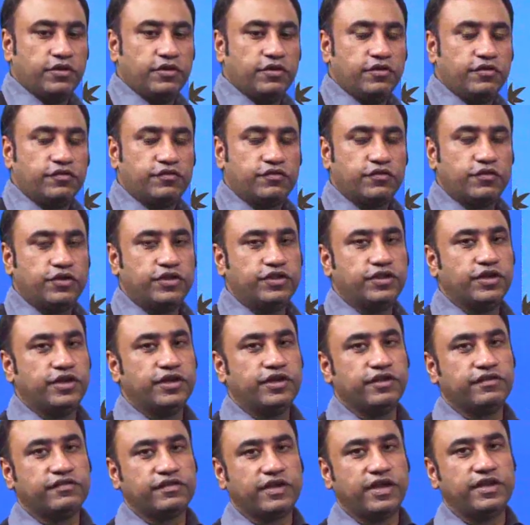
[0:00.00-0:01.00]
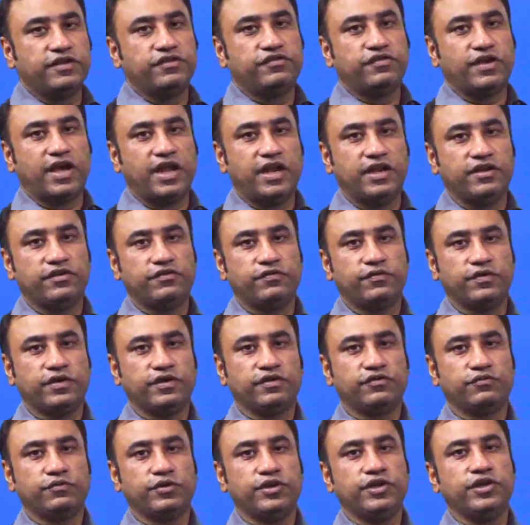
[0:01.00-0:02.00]
So in the design challenge
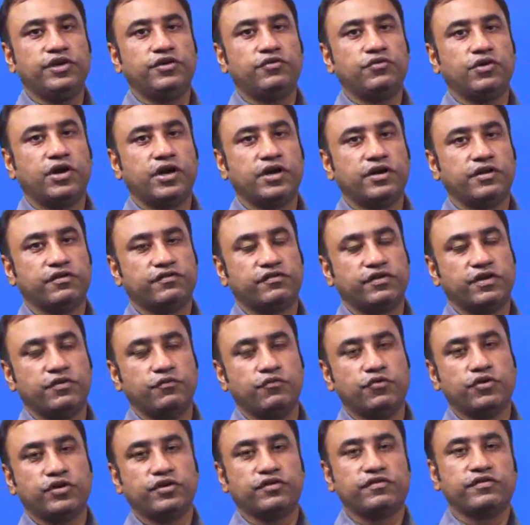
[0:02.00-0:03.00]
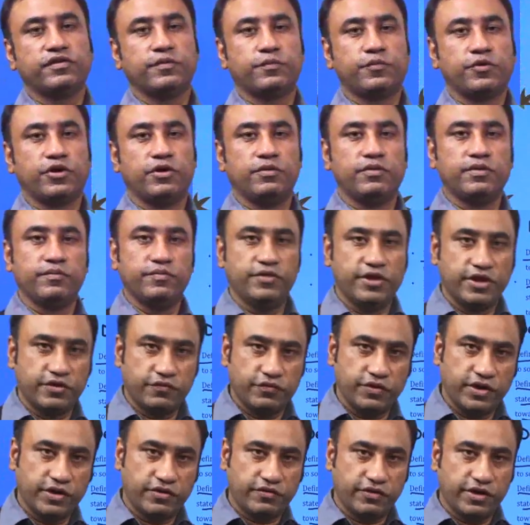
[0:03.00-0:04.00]
phase, we need to understand what is the problem that
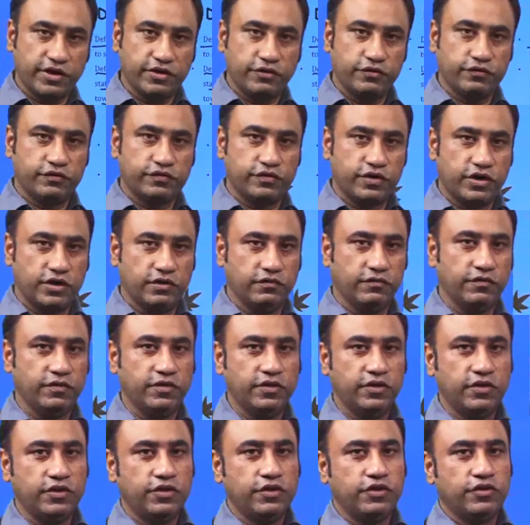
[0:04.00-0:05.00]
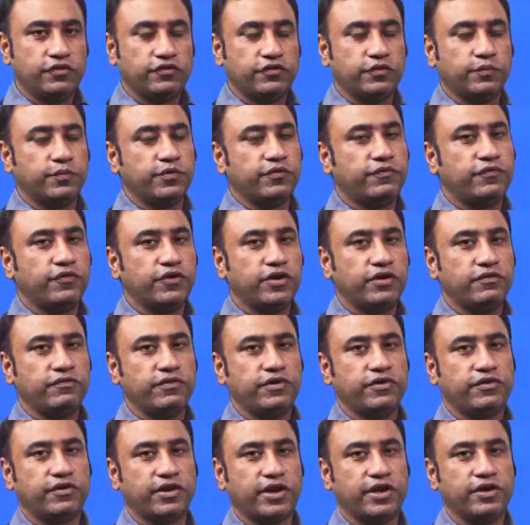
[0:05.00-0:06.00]
we are trying to solve. So before
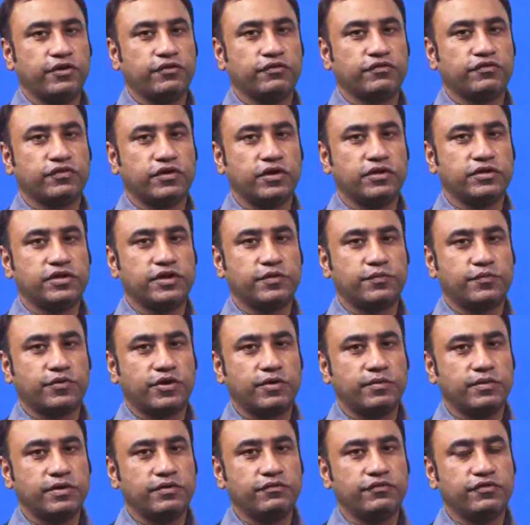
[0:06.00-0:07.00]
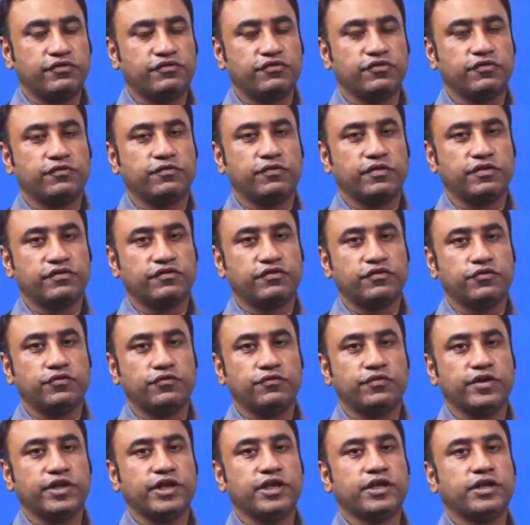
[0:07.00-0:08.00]
even trying to solve that problem, we should first know
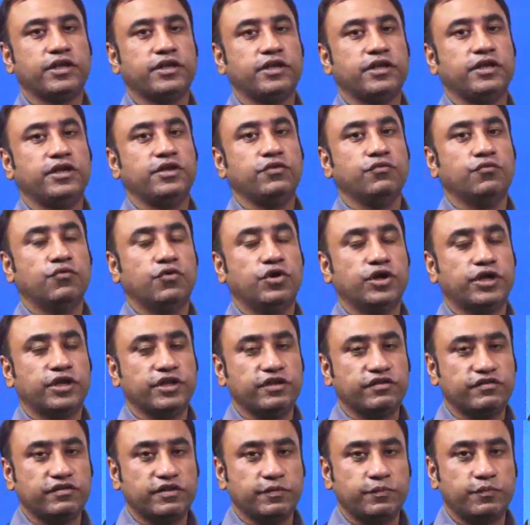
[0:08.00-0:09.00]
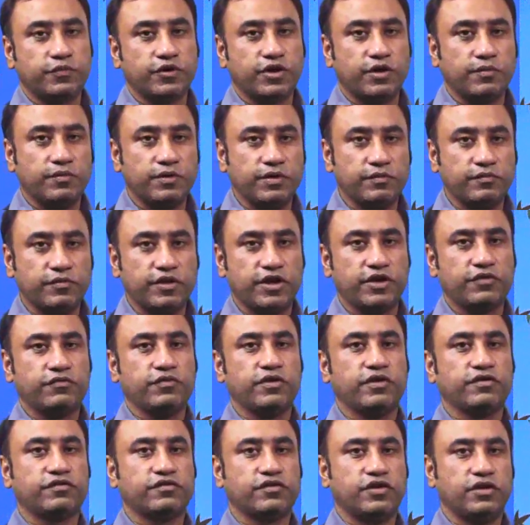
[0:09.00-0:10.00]
very clearly what is the problem that we
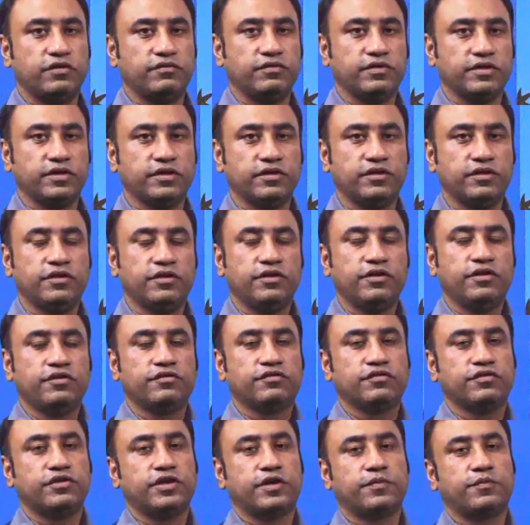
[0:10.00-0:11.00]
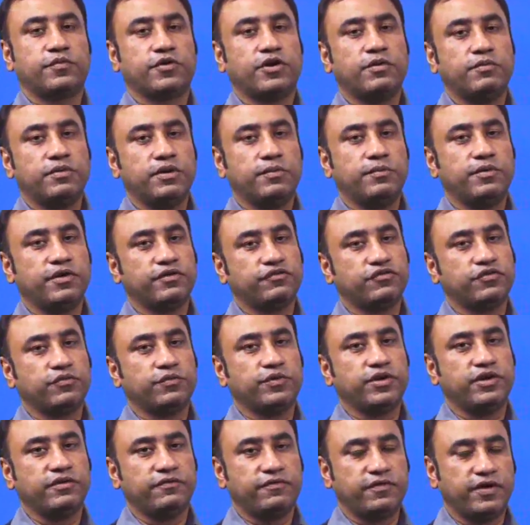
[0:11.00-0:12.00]
are solving. So that problem has to be
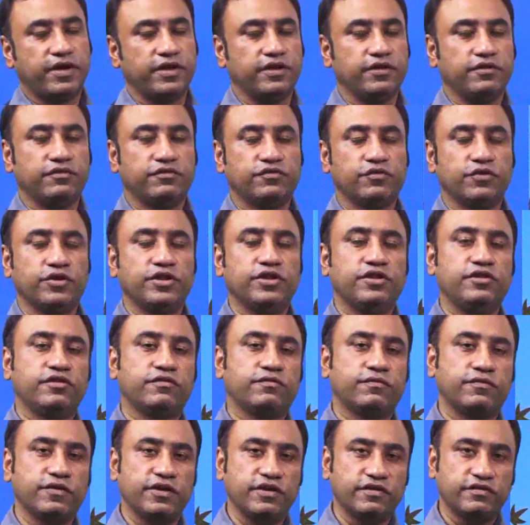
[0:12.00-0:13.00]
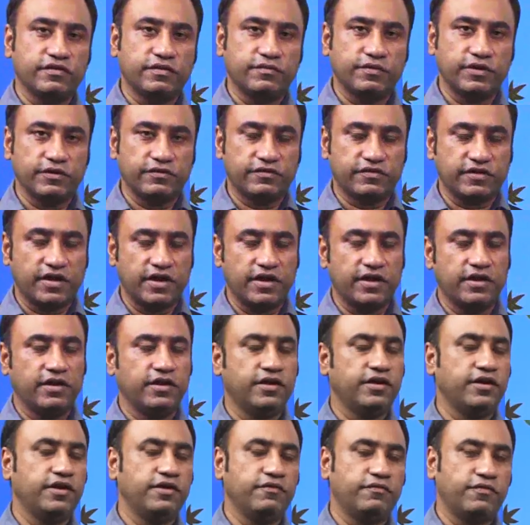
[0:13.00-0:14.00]
defined. So in this phase of
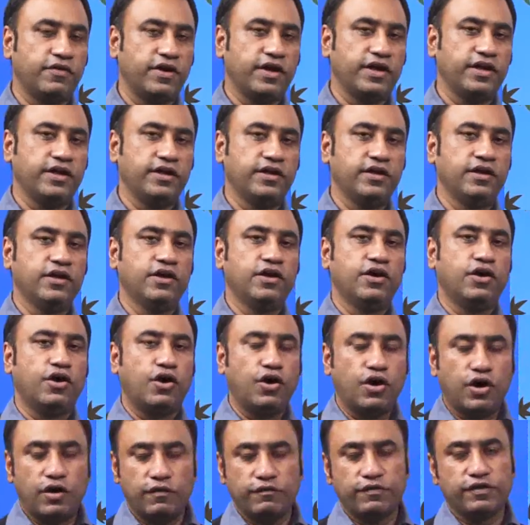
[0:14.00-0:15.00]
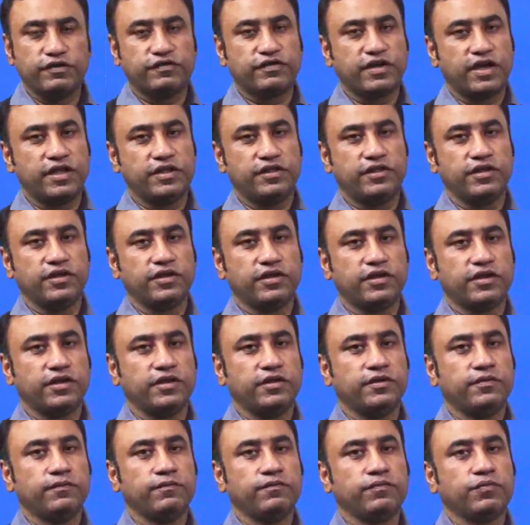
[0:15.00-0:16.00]
design
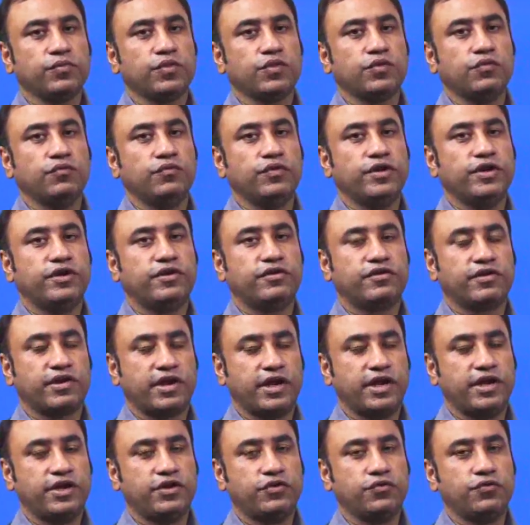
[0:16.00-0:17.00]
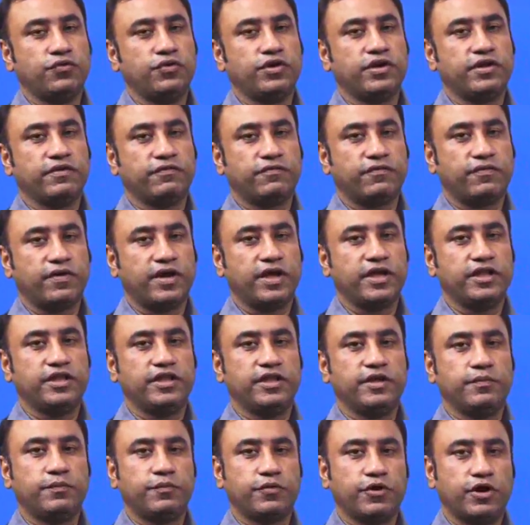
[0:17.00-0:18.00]
thinking, we try to define
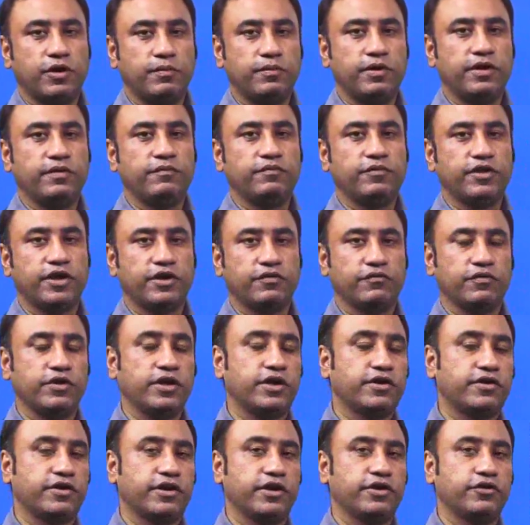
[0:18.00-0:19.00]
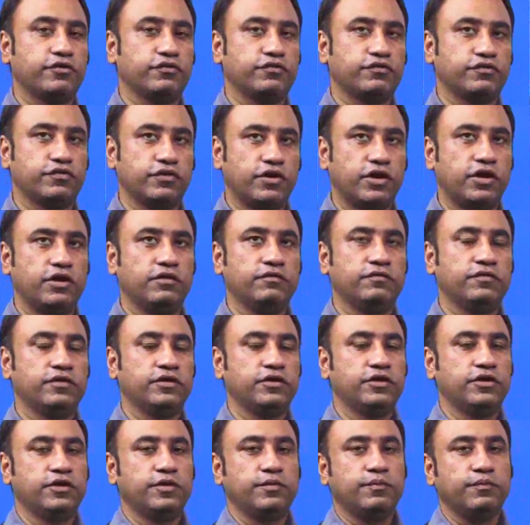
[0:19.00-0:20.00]
the problem that we are trying to solve
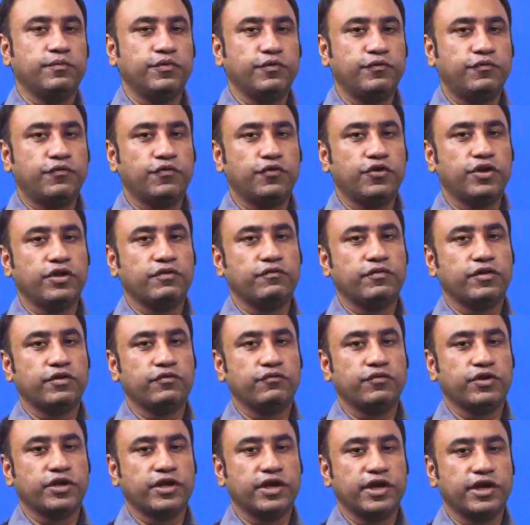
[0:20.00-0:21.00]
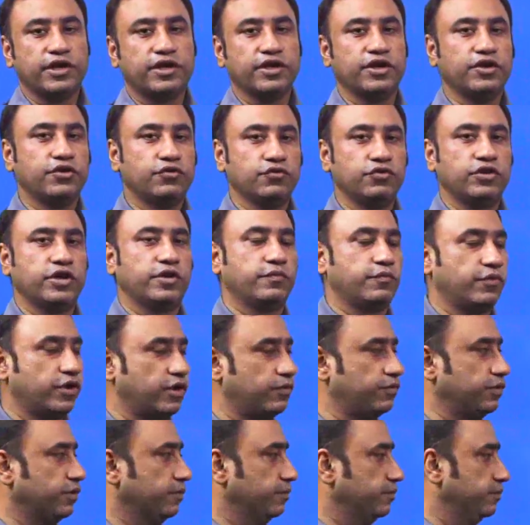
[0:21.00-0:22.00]
before even we get into that
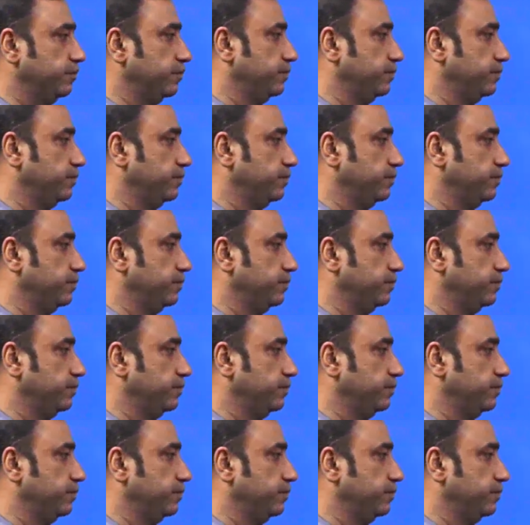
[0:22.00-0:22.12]
problem.